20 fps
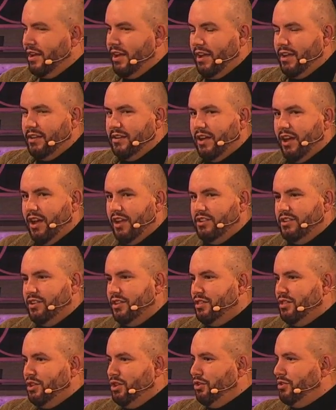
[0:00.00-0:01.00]
and
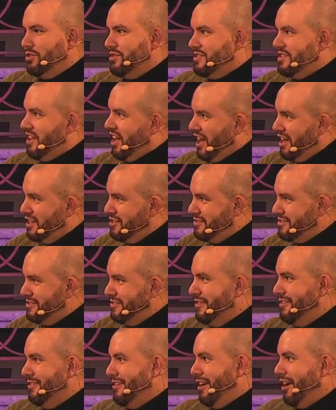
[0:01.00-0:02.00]
under
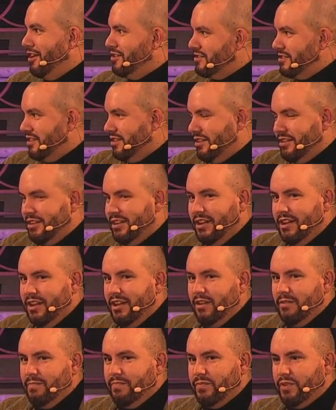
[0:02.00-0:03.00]
theodicized, under,
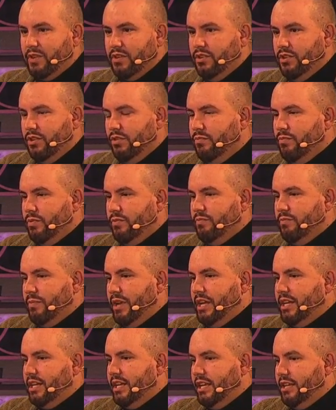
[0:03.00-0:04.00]
you know, we've
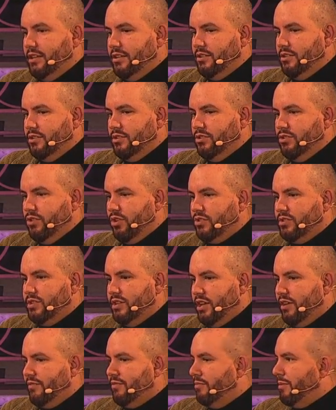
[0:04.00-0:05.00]
made it not
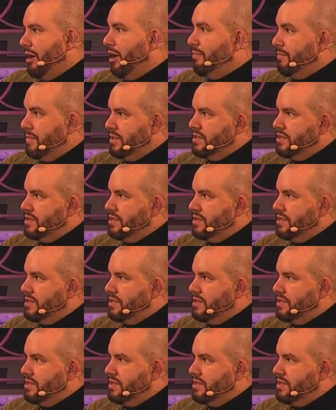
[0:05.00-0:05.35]
enough about